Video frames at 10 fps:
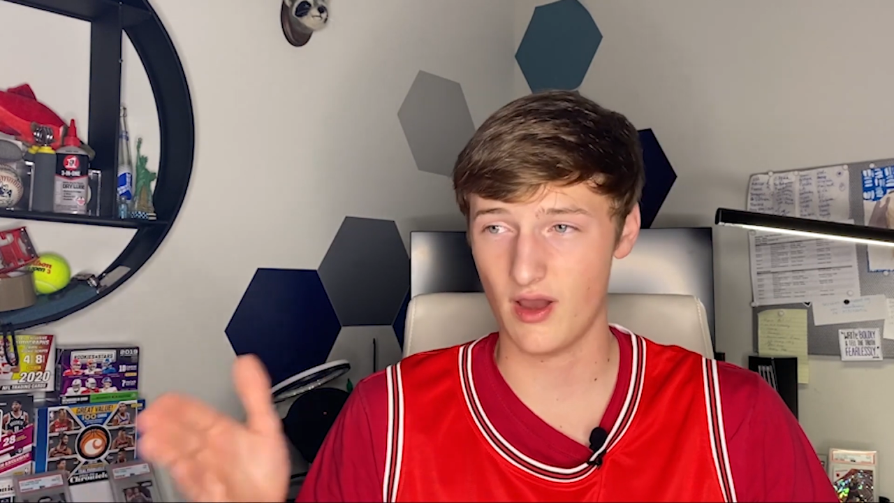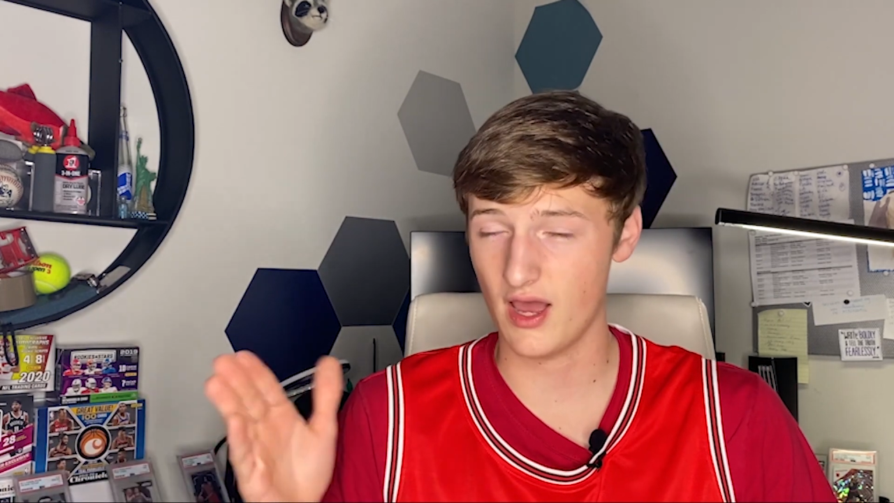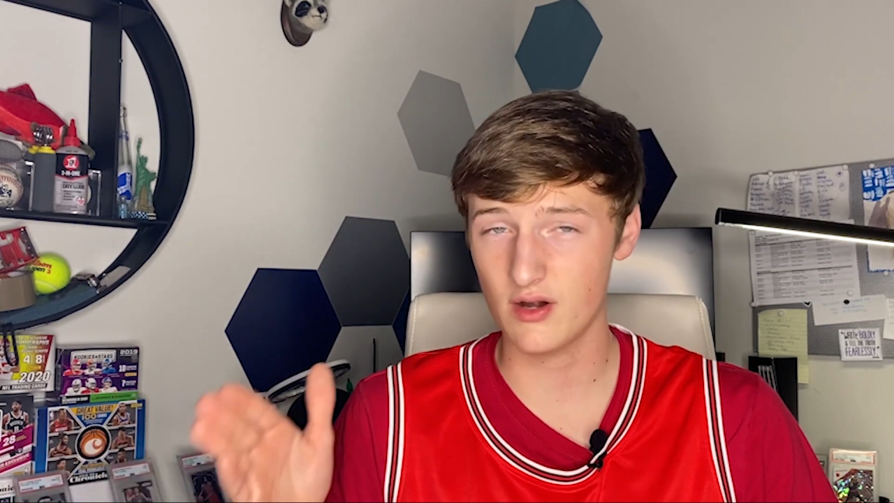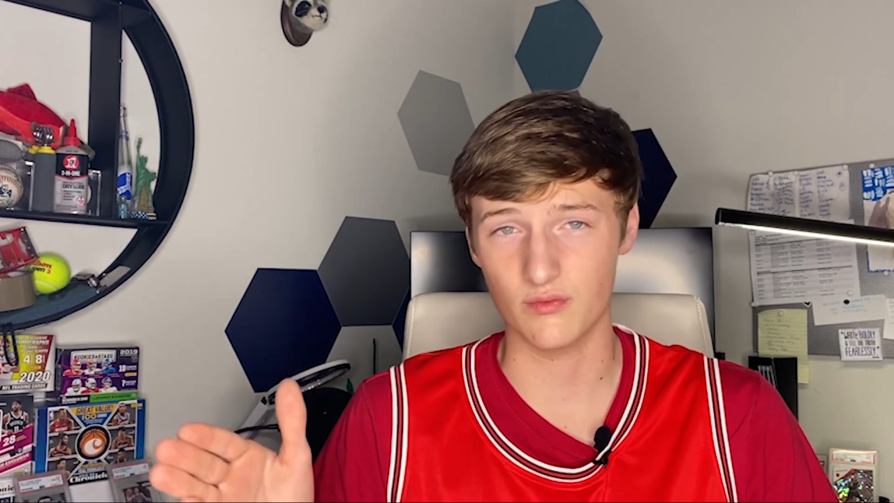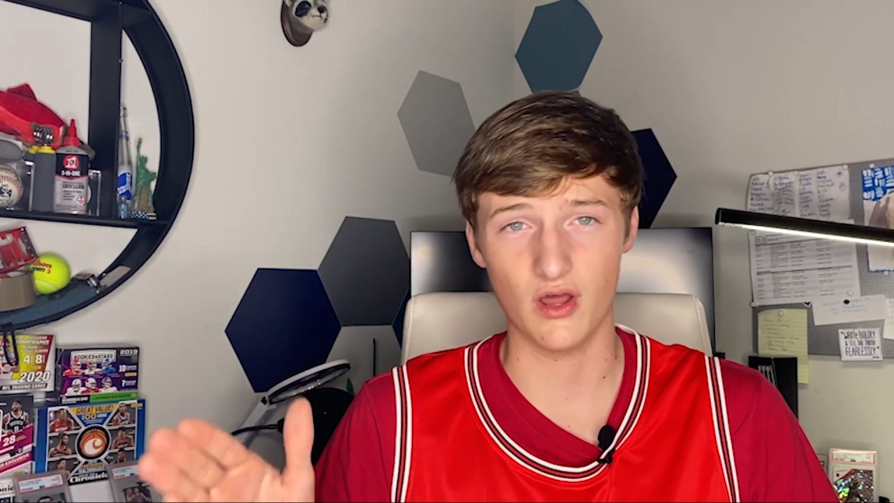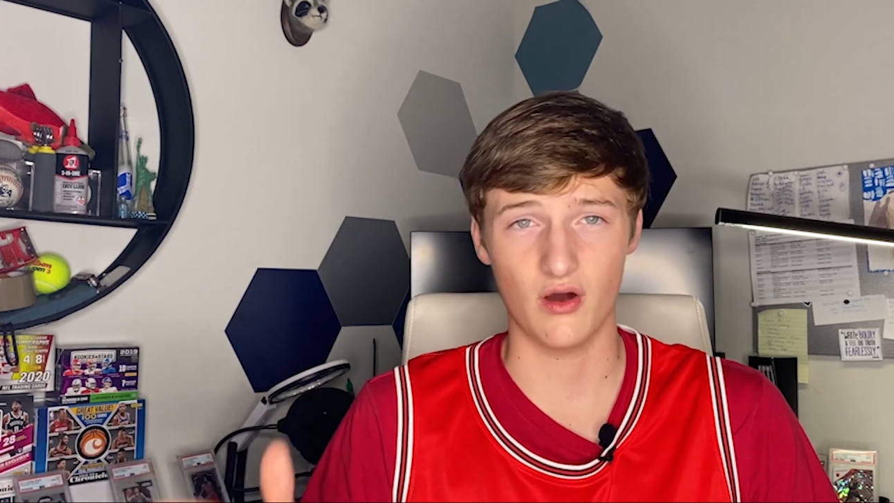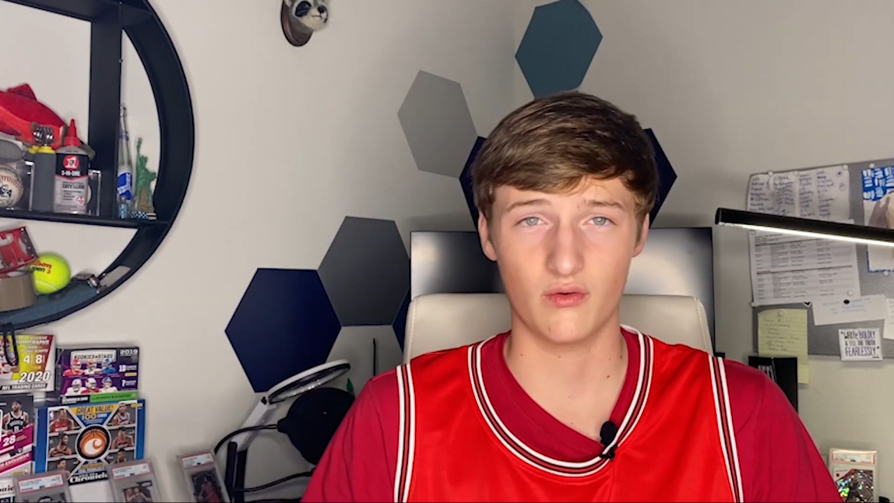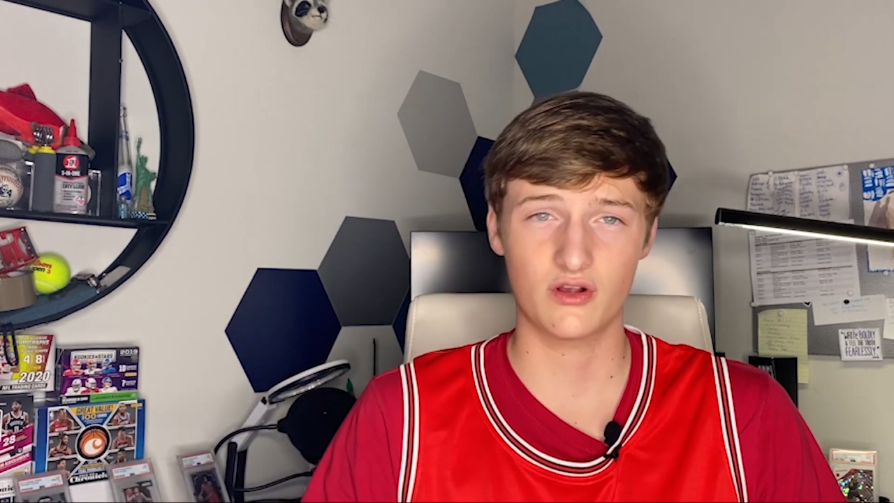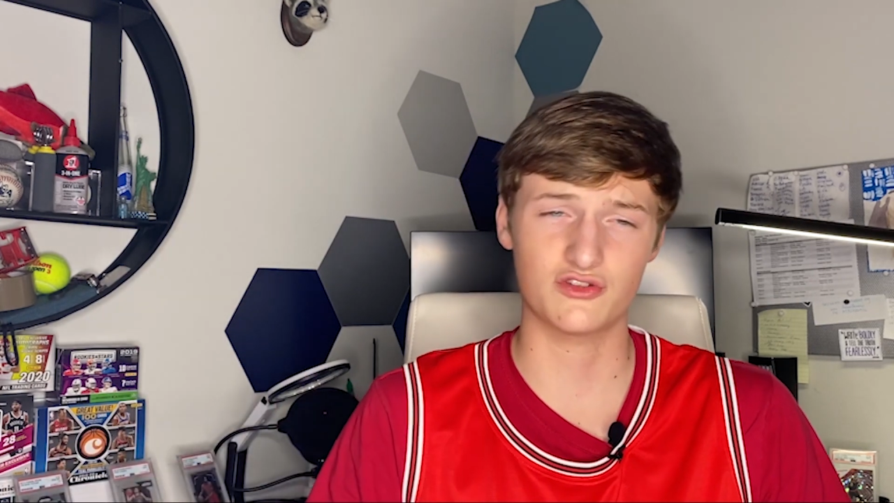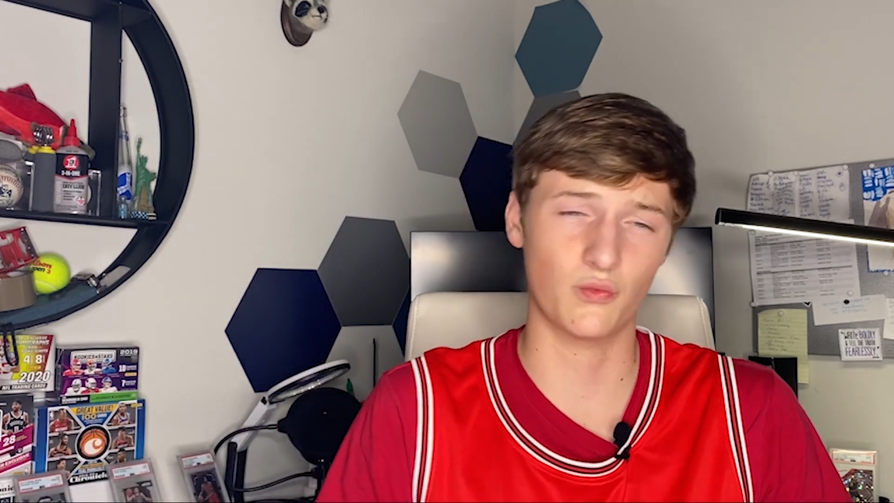I don't know,
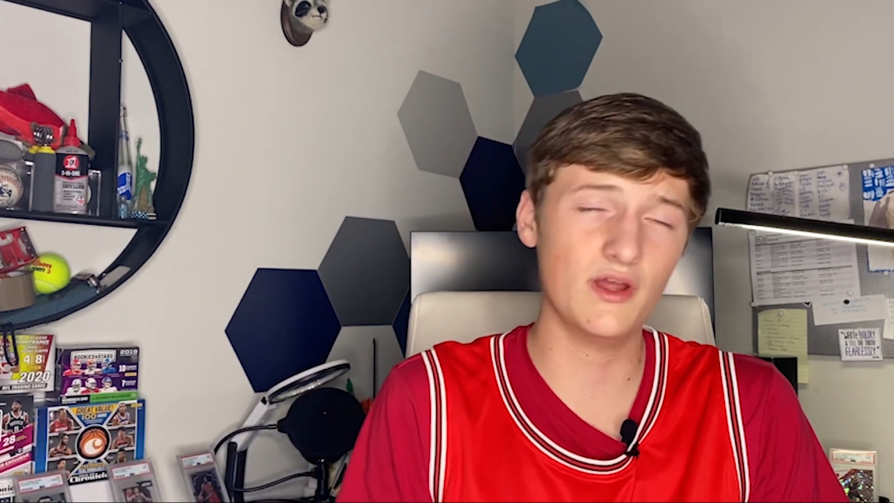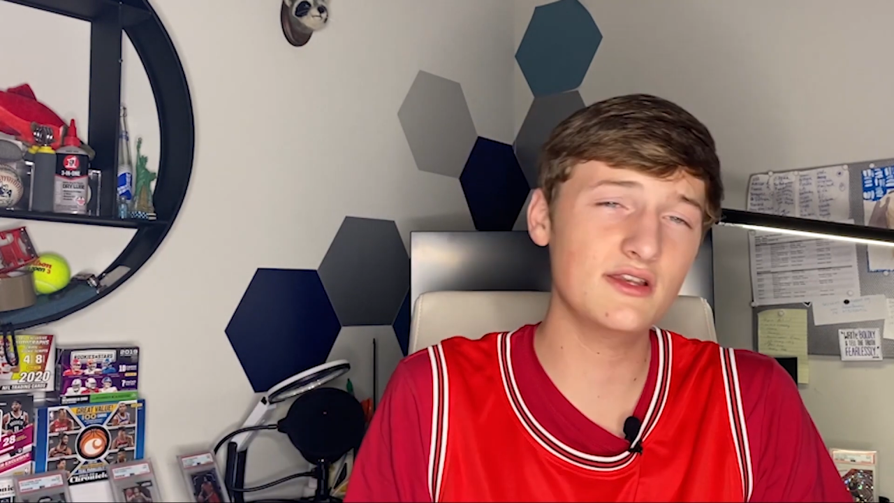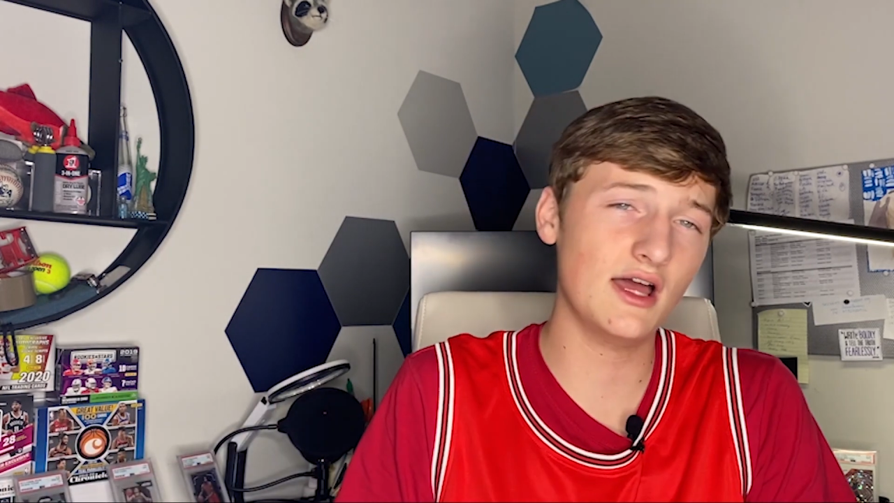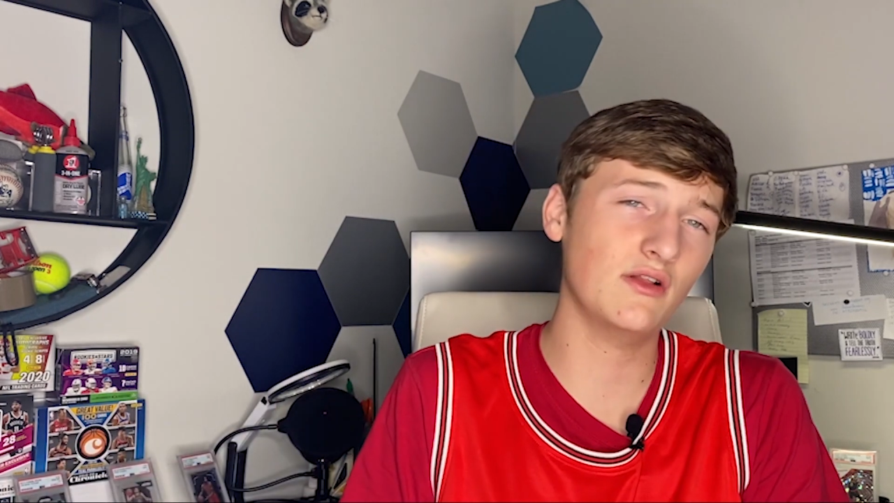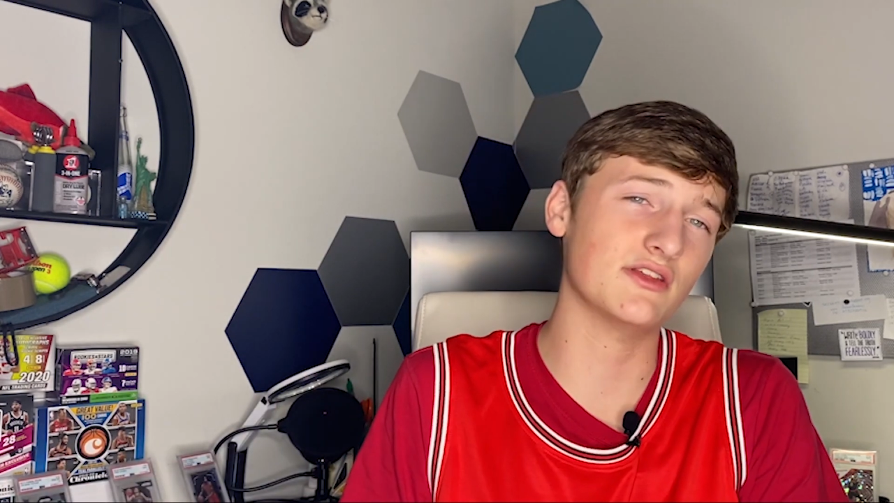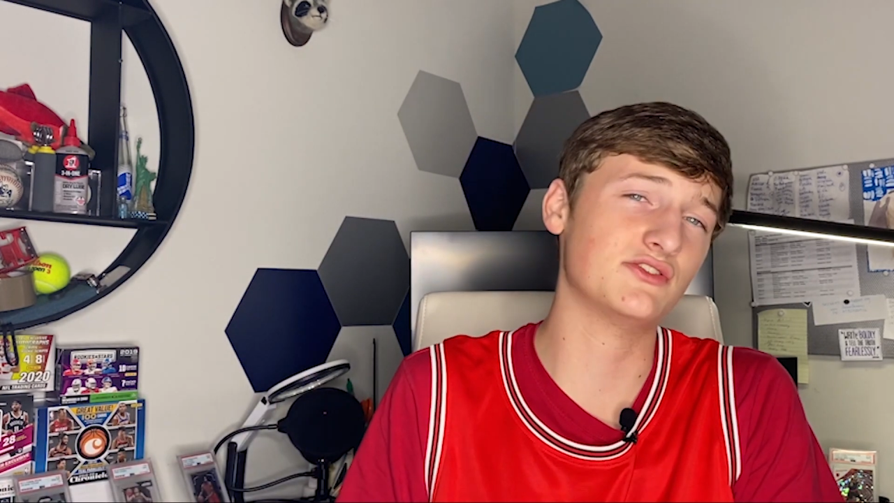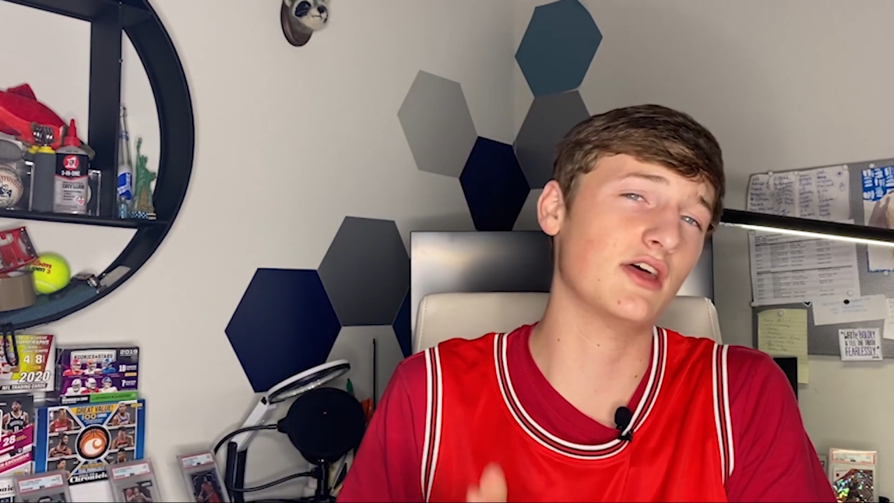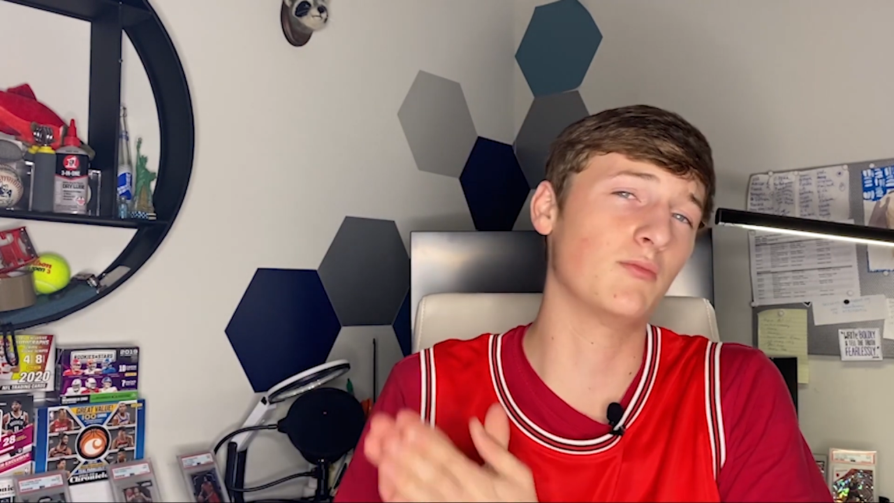because Wendell has said